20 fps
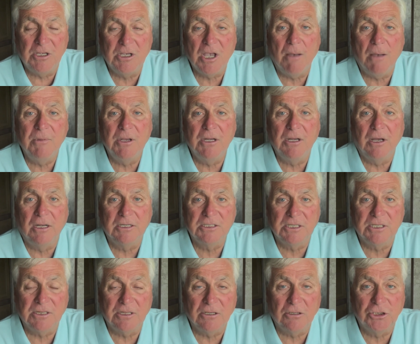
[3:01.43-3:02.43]
coming to us
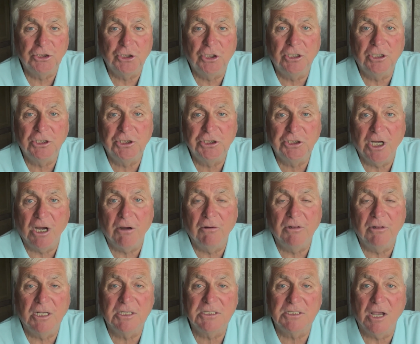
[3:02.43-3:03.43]
that they're going to share
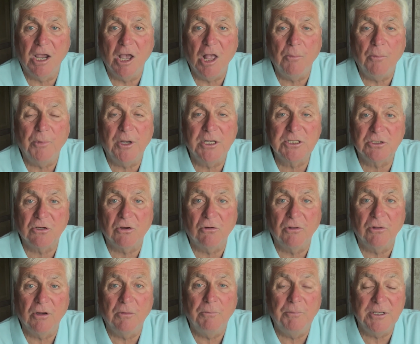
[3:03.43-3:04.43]
with us to help us
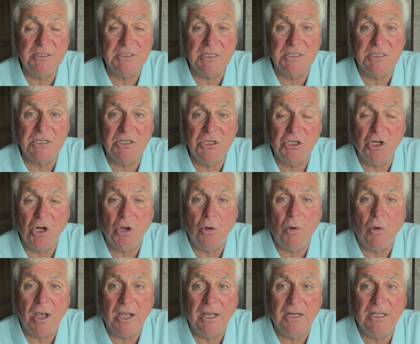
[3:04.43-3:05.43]
grow their business. And you know
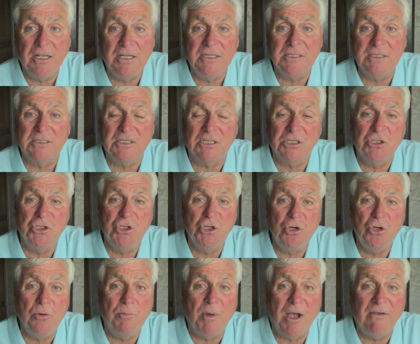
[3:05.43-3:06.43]
why it is? It's a
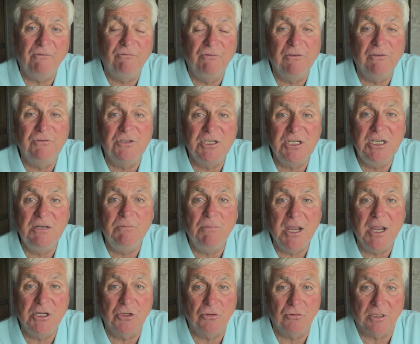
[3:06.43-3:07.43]
2 by 15
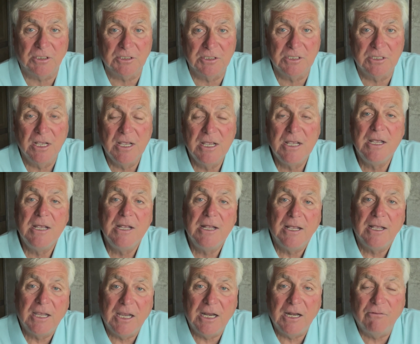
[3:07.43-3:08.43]
matrix.
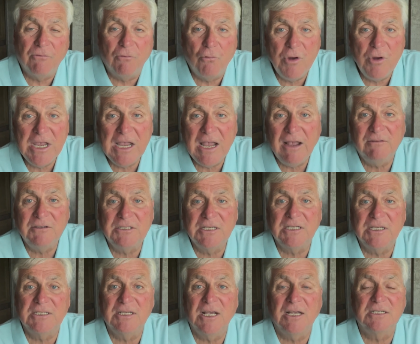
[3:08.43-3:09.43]
And if we have
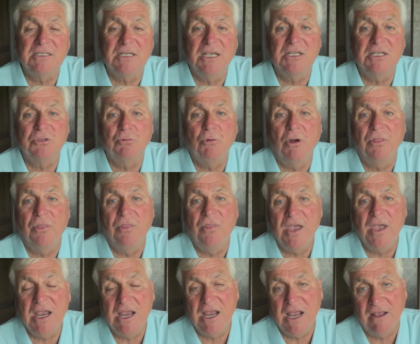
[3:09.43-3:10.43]
success, guess what?
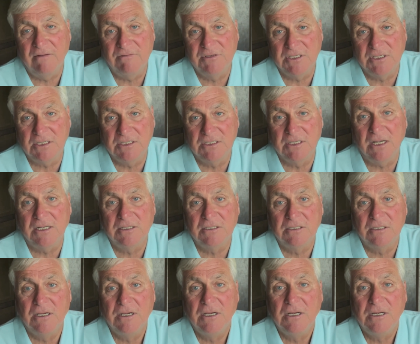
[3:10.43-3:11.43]
They have success.